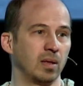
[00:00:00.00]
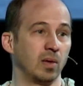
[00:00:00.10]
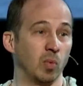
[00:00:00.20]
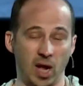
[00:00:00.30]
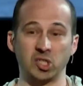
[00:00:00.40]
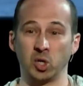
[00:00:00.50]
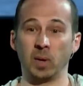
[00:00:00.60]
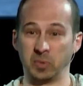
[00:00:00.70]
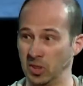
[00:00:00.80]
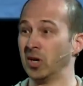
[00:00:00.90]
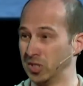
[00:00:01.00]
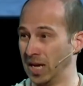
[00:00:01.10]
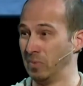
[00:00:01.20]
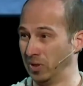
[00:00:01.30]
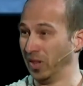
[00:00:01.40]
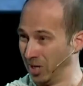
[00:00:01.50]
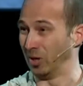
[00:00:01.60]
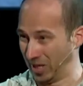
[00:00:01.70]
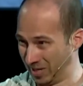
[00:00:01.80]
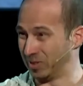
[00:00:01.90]
When I show up to their table, and
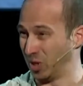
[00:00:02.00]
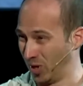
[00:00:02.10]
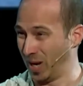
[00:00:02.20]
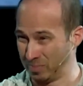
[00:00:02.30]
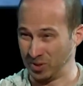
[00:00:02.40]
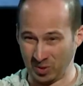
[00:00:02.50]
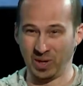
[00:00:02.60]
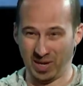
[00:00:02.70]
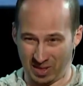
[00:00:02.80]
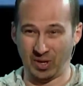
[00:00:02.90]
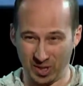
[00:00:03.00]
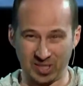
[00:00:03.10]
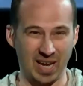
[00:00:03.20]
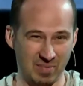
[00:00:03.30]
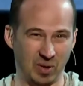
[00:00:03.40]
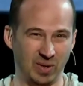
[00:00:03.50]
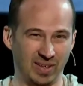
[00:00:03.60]
literally showing up to their table.